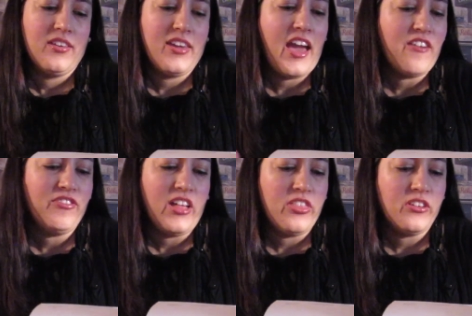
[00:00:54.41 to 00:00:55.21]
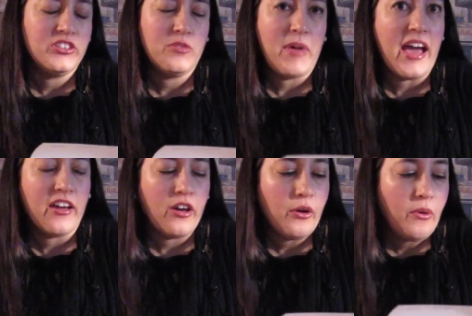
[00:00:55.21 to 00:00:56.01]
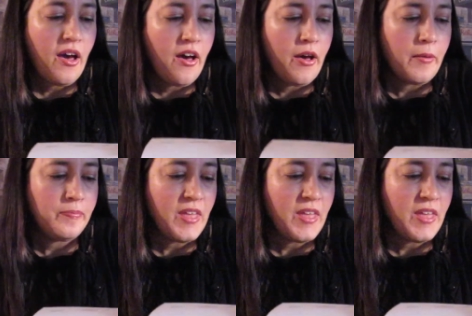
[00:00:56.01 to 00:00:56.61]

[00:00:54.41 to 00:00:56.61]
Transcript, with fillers: calf leather tobacco um,